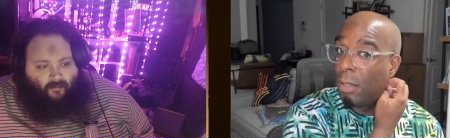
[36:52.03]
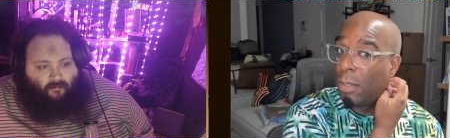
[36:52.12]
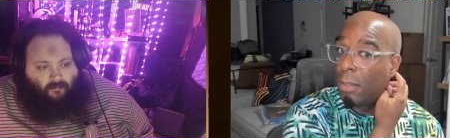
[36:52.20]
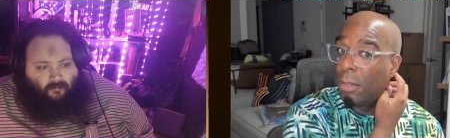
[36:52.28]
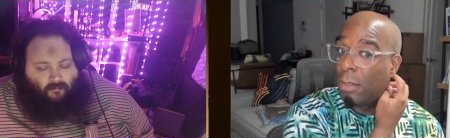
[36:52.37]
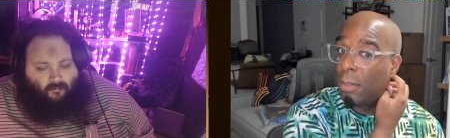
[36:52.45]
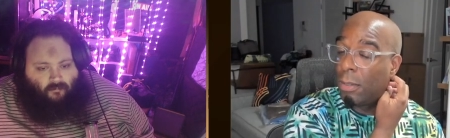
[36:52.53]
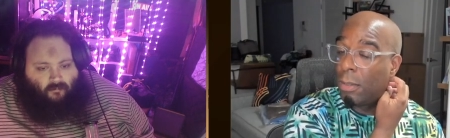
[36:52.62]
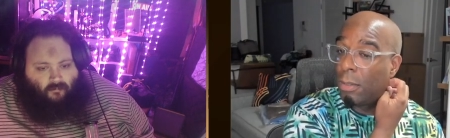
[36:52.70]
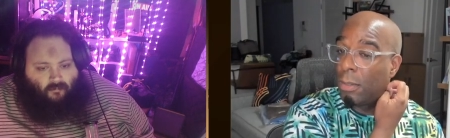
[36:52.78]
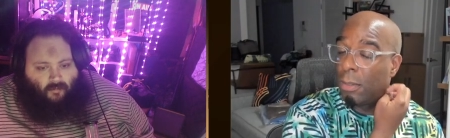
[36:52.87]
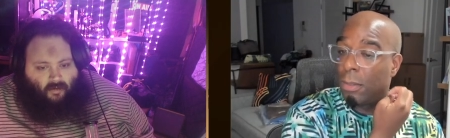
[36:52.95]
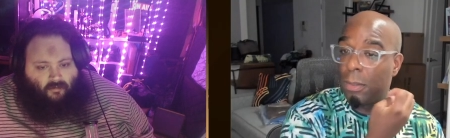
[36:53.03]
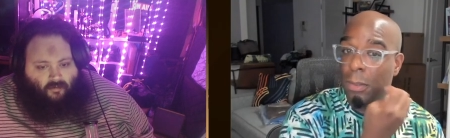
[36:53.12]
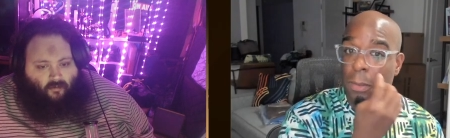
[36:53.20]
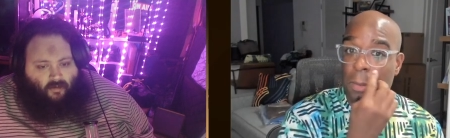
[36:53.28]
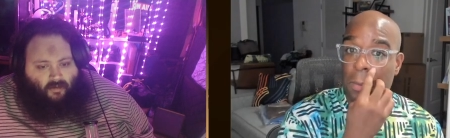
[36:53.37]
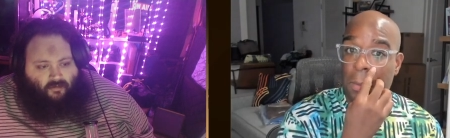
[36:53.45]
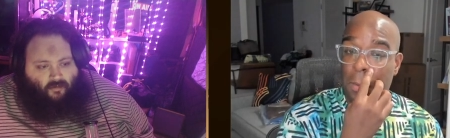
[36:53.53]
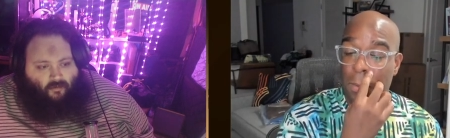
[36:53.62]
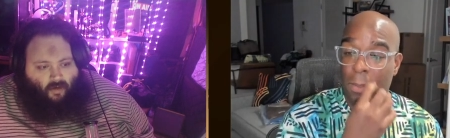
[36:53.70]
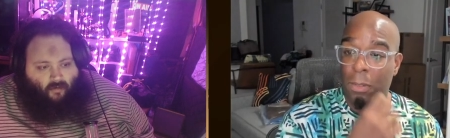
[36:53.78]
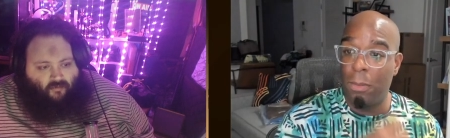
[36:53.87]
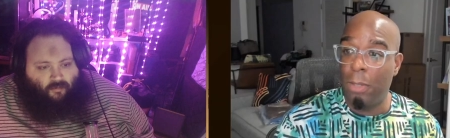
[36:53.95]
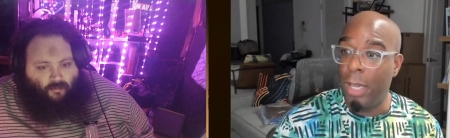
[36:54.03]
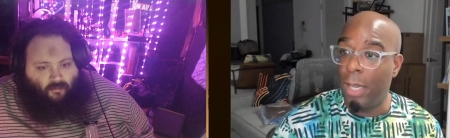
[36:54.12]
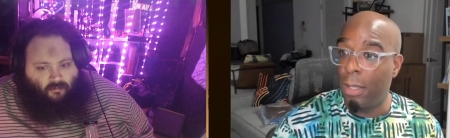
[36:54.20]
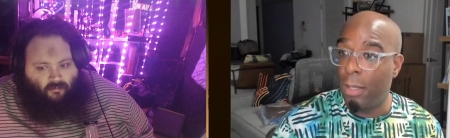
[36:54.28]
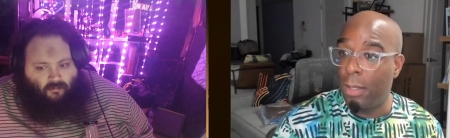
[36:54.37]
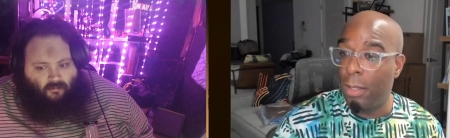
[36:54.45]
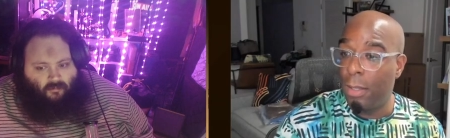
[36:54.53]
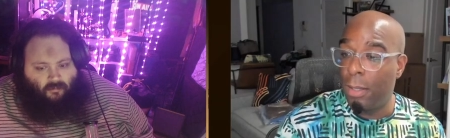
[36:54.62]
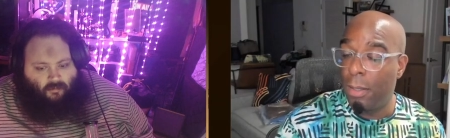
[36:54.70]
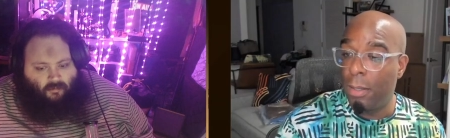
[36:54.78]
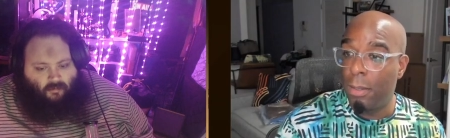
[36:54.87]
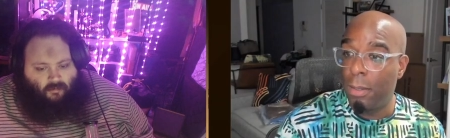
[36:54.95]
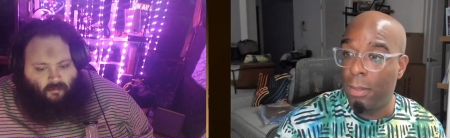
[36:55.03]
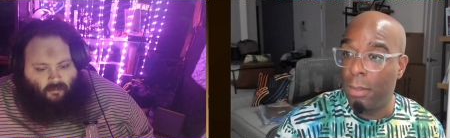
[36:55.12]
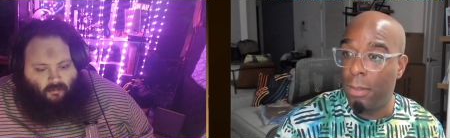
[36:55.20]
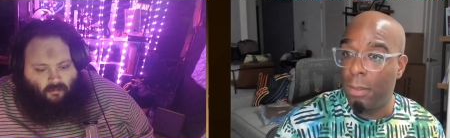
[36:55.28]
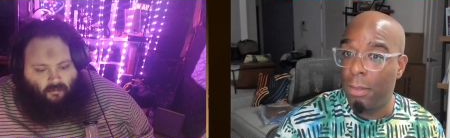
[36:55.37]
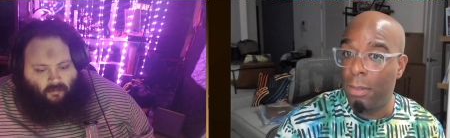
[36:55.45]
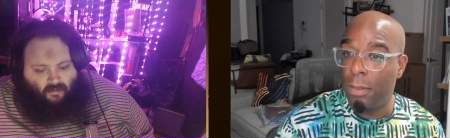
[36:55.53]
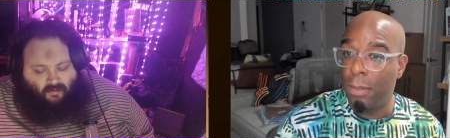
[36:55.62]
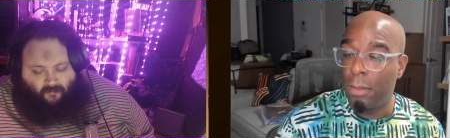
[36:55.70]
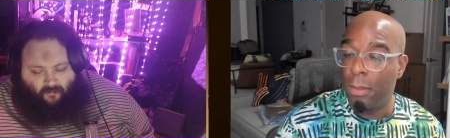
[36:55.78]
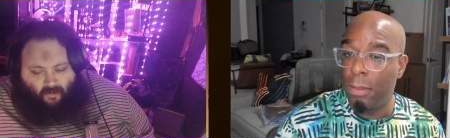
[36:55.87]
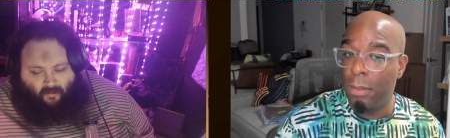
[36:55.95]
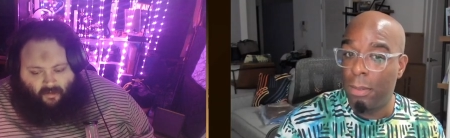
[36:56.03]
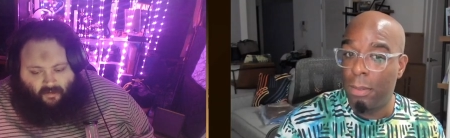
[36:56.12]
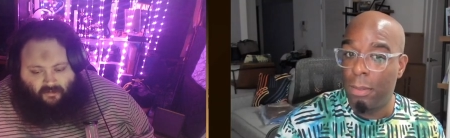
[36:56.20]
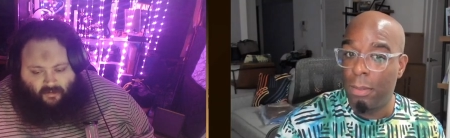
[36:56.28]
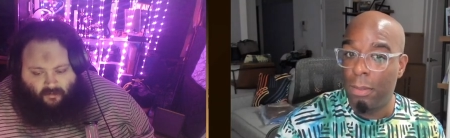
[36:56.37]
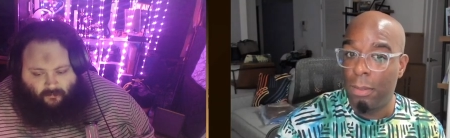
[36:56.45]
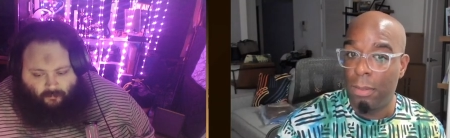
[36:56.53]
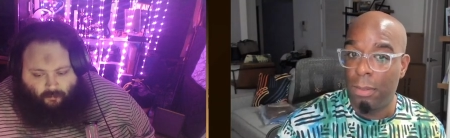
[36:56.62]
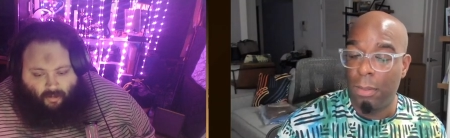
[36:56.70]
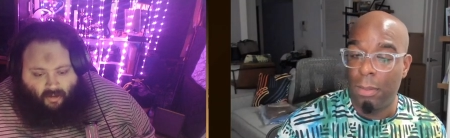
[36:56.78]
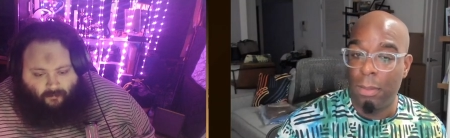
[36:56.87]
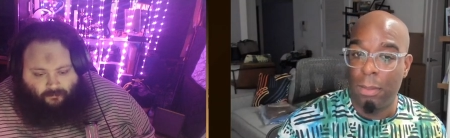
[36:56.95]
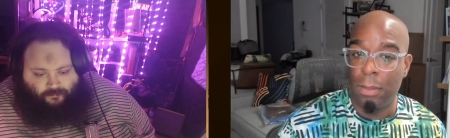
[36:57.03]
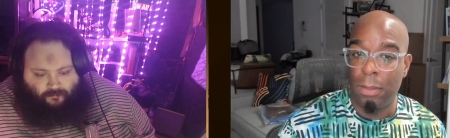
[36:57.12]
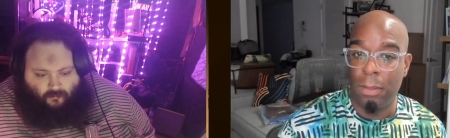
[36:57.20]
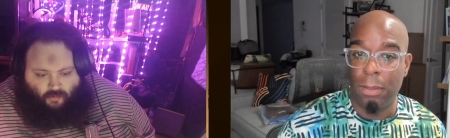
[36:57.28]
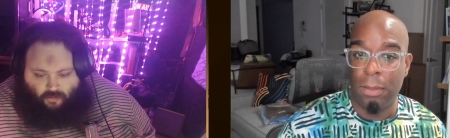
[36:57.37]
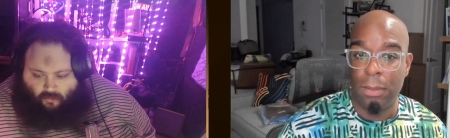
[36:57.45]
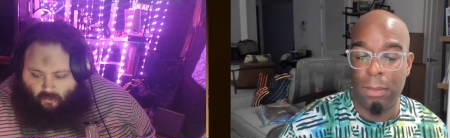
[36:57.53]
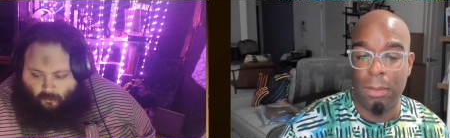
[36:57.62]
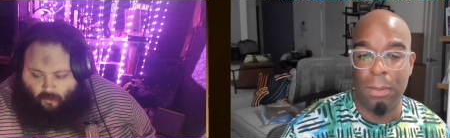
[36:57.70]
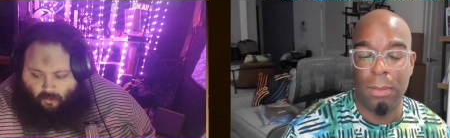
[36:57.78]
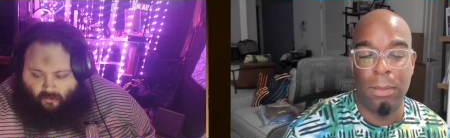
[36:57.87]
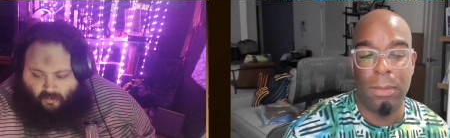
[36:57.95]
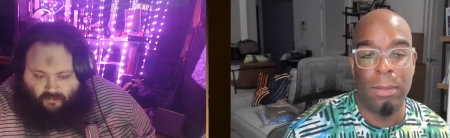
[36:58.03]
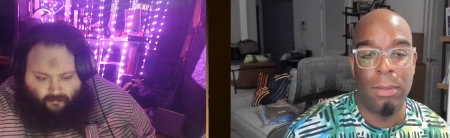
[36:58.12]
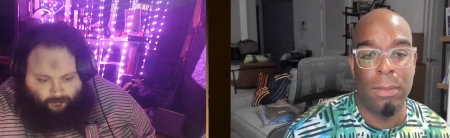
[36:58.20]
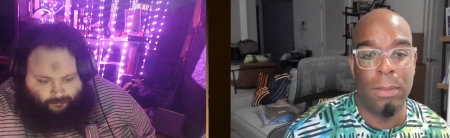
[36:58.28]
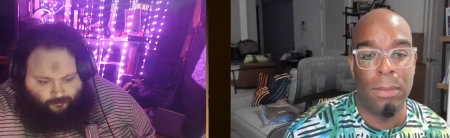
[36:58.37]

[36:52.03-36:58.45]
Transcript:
Speaker 1: them, and don't get too comfortable. Right. It's very easy, but there's a little more to this.